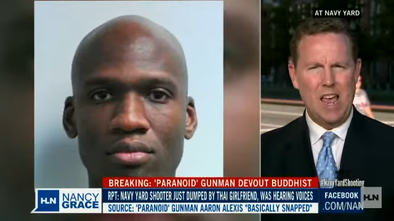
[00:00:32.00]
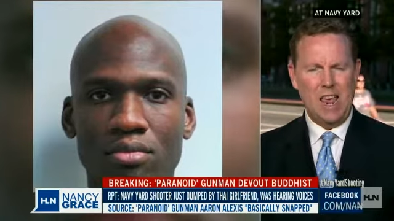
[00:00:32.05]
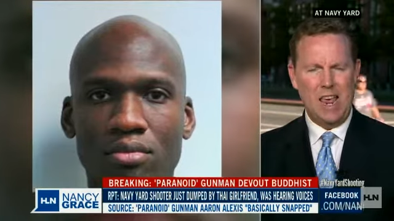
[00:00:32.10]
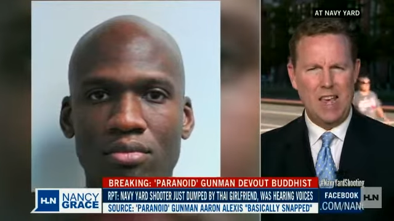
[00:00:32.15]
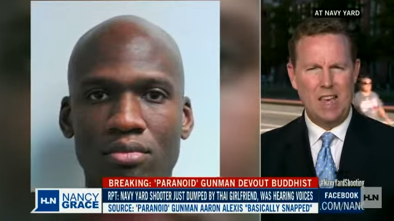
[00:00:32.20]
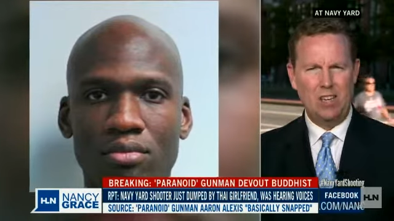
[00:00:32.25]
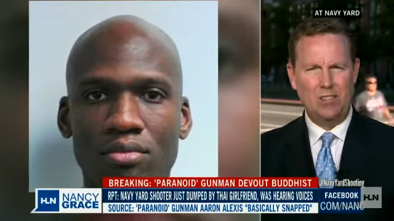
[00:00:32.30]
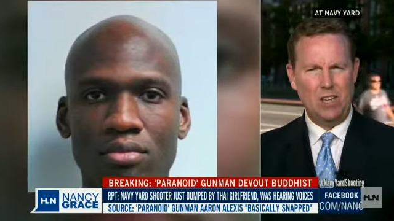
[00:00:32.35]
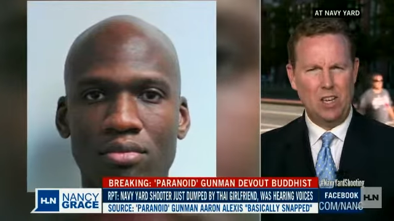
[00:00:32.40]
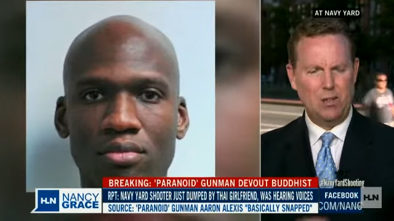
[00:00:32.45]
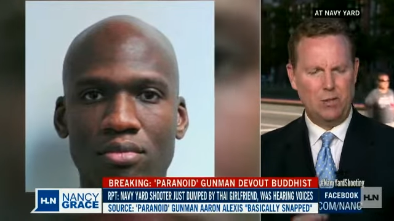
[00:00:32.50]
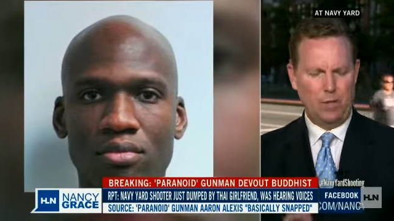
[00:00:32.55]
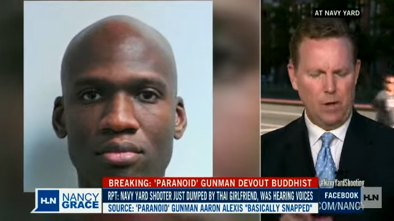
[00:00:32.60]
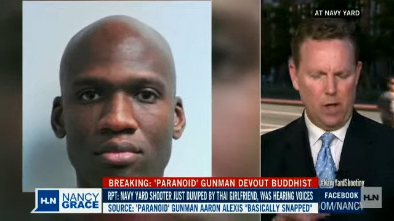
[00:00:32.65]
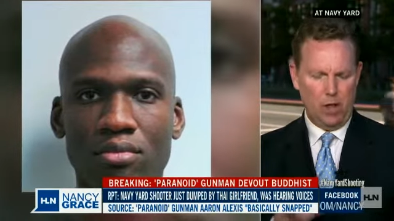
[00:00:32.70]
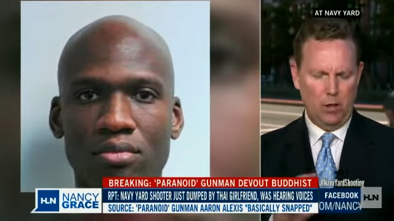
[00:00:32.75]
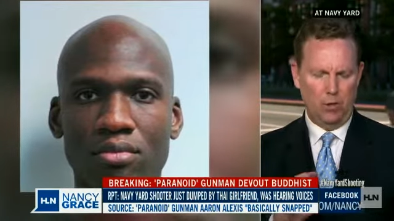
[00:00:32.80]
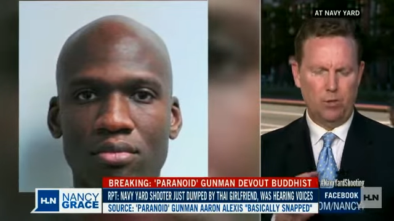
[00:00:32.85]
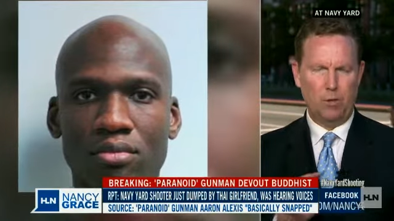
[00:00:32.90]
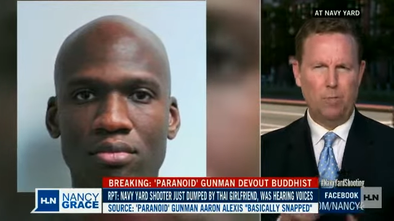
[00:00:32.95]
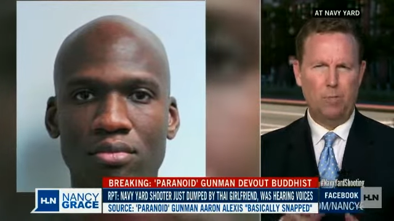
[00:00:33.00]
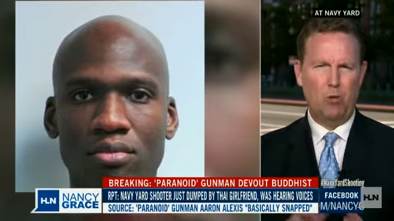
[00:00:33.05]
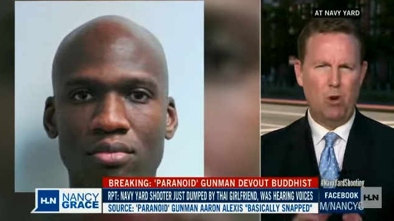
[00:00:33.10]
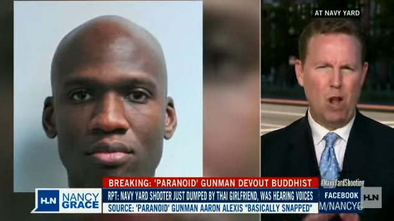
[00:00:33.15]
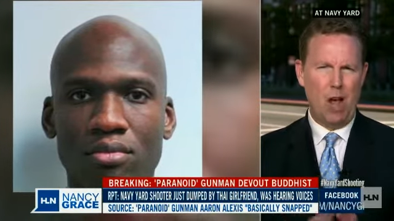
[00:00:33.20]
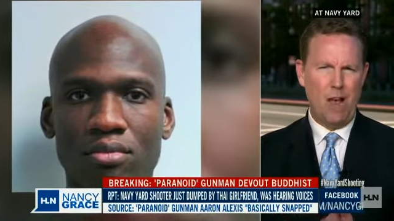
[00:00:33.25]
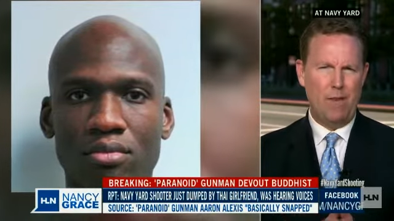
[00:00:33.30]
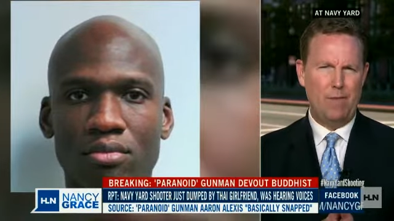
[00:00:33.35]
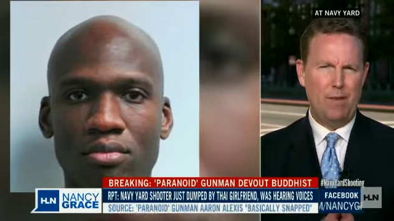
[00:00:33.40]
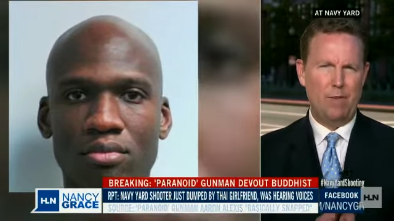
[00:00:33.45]
Speaker 1: is as follows. A
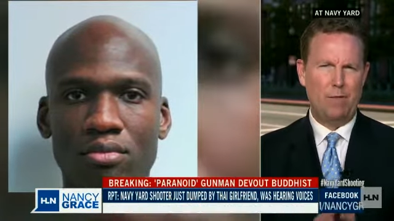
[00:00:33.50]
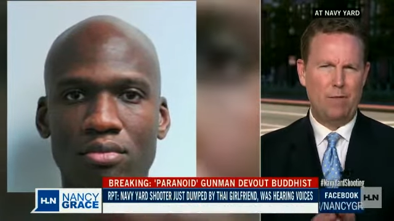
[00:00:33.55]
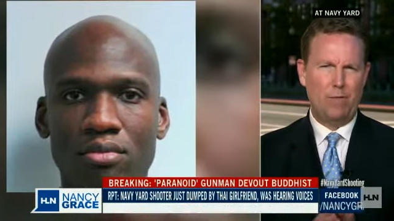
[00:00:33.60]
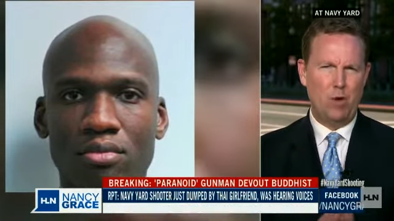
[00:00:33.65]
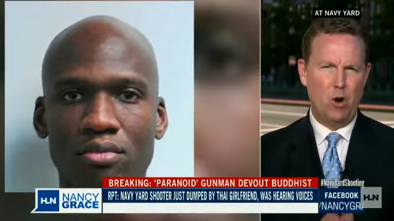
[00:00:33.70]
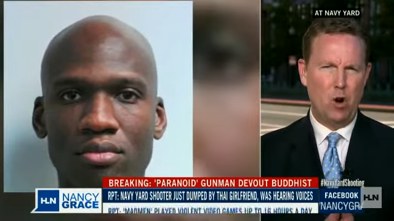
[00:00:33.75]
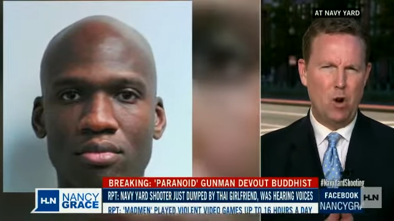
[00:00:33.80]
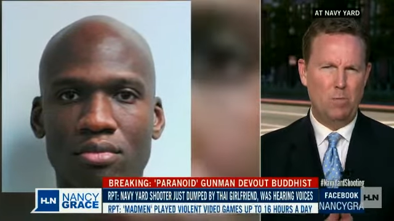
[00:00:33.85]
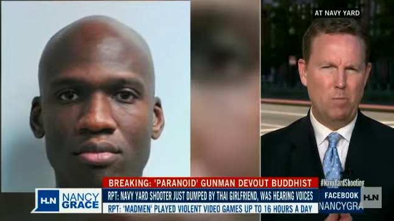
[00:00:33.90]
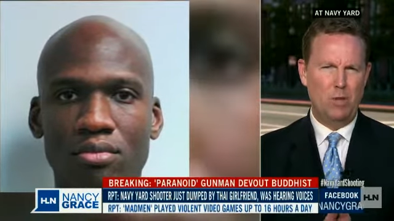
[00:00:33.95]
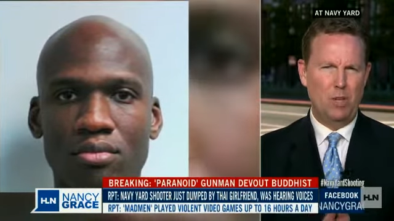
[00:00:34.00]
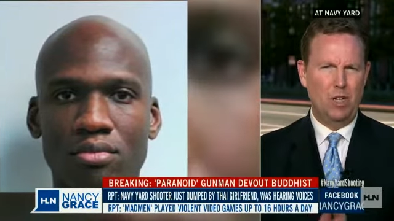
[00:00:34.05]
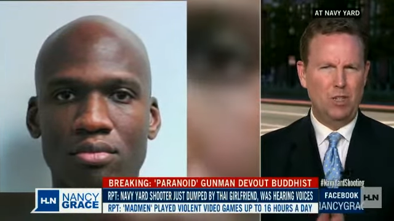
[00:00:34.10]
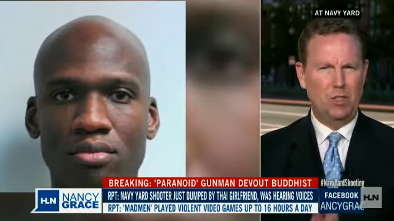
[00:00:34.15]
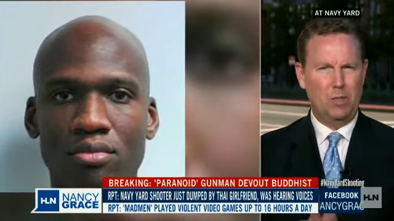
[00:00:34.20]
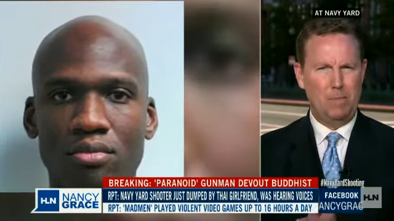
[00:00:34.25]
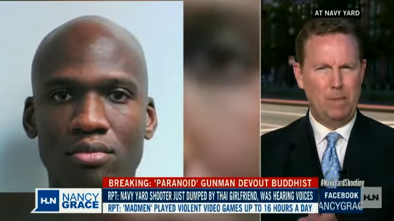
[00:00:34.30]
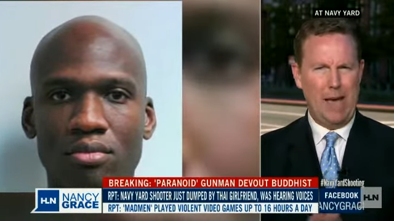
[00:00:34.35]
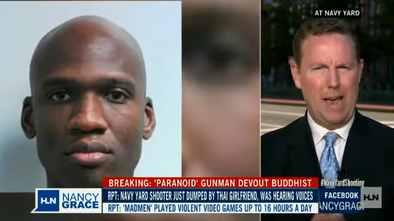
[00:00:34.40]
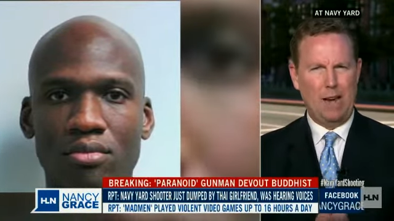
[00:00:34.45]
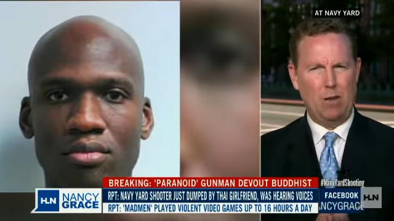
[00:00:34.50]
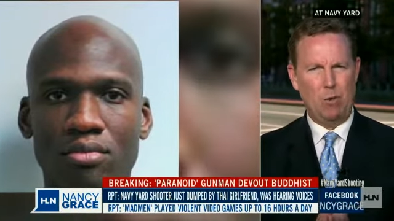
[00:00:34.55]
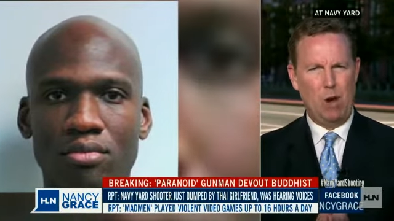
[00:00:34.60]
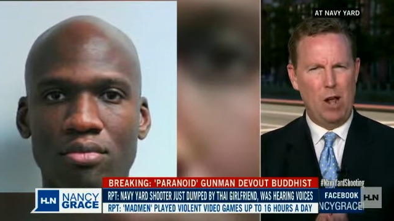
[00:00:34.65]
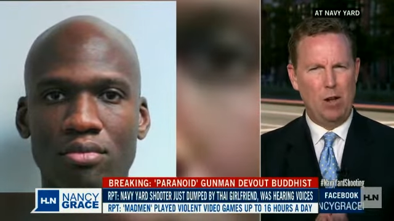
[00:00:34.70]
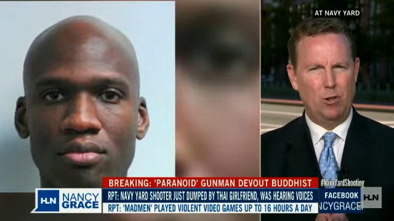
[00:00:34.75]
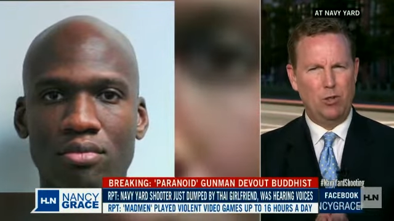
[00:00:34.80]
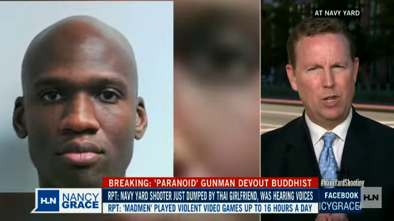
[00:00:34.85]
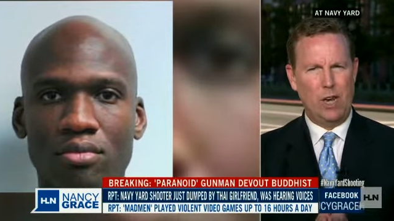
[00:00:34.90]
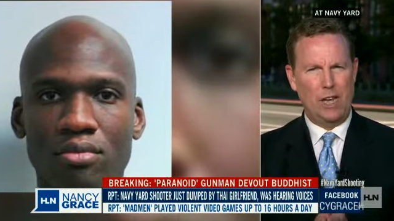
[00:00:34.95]
private firm does the
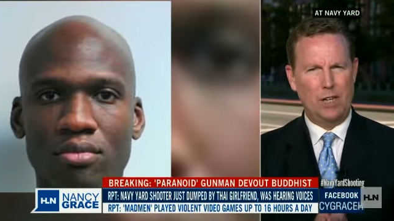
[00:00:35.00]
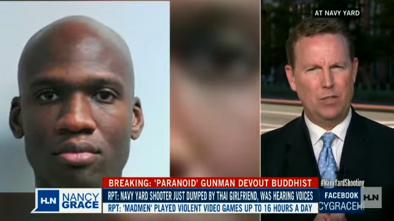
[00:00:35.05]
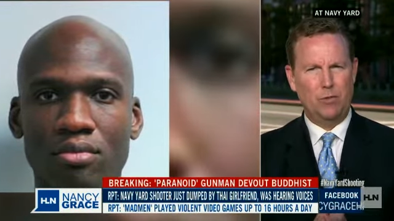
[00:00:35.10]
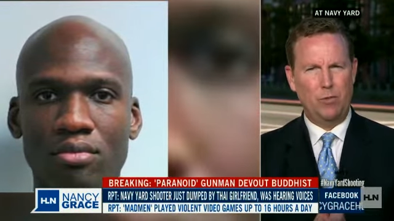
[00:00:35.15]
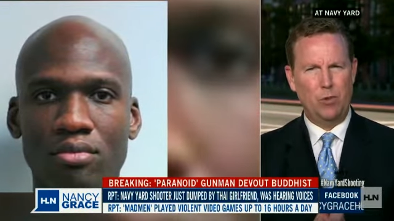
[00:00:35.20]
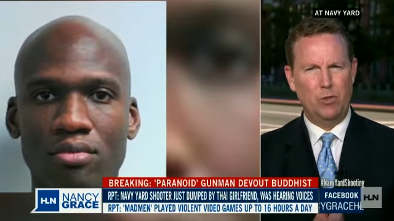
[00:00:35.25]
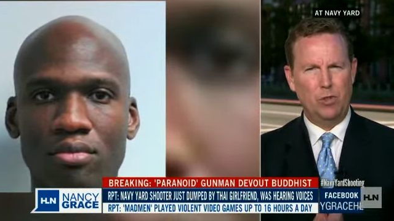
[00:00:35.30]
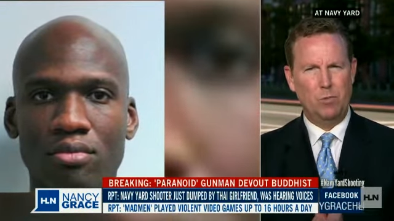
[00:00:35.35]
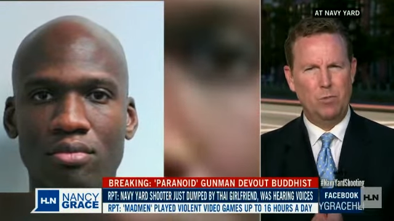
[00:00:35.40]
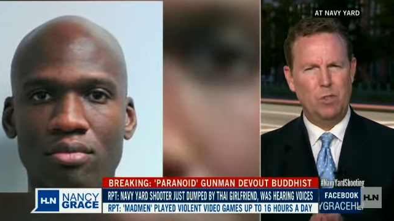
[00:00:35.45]
background checks for some